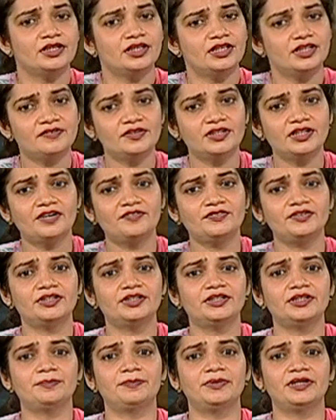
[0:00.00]
Even after
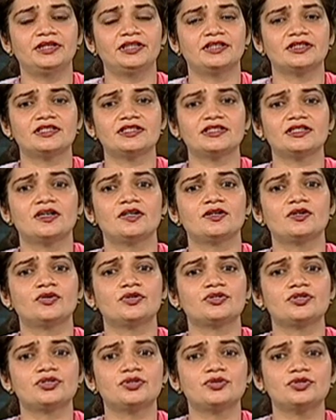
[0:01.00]
independence, our
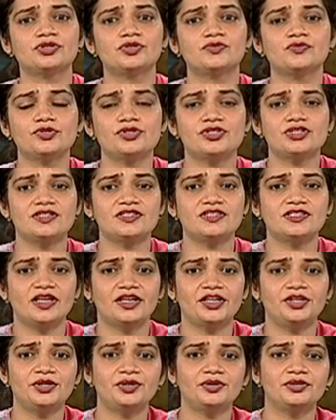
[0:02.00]
constitution was
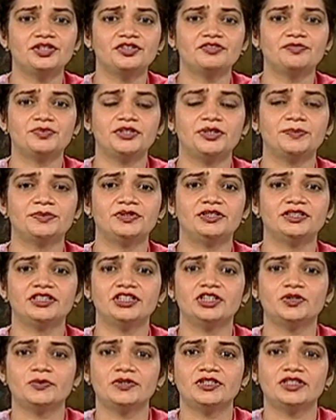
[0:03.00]
designed to give people
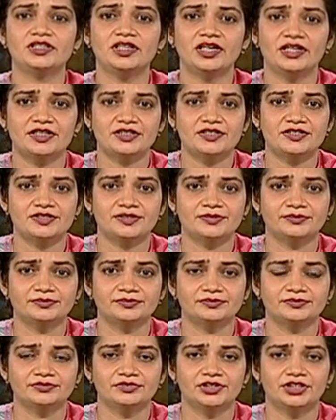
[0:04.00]
equal rights.
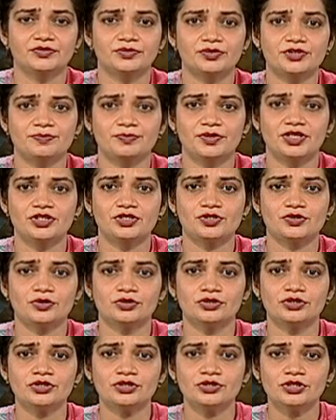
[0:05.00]
It was based
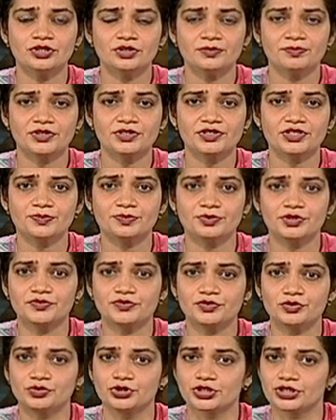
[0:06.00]
on the principle of
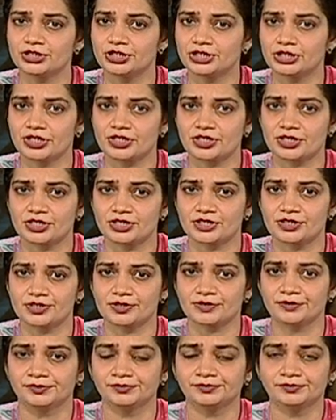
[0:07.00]
social
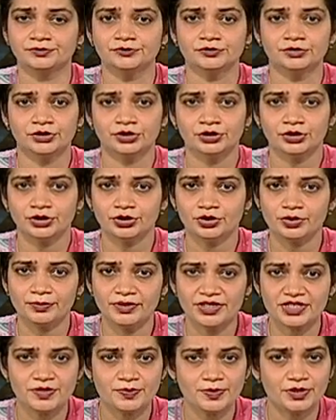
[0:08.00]
justice. You
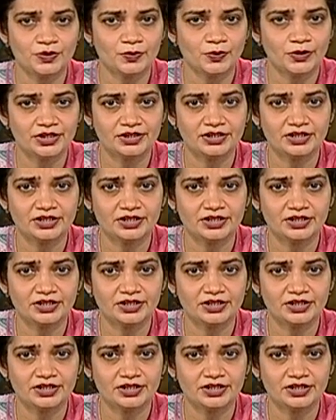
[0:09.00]
must be knowing